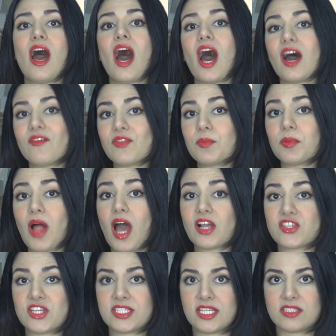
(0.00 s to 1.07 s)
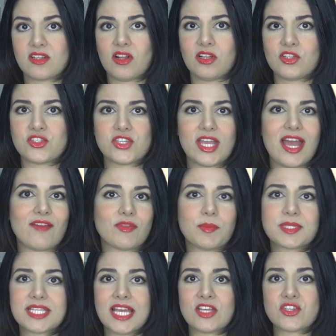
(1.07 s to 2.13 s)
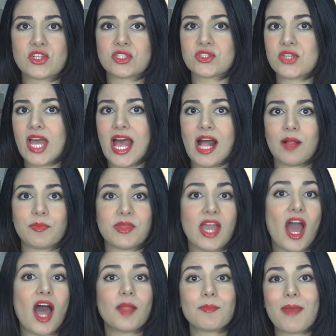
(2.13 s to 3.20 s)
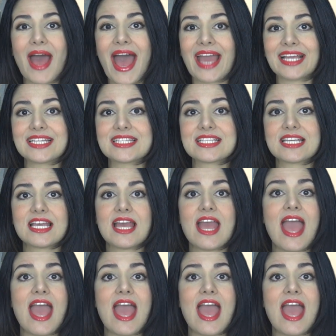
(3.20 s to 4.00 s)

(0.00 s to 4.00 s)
of the blockchain technology, have the potential to help the unbanked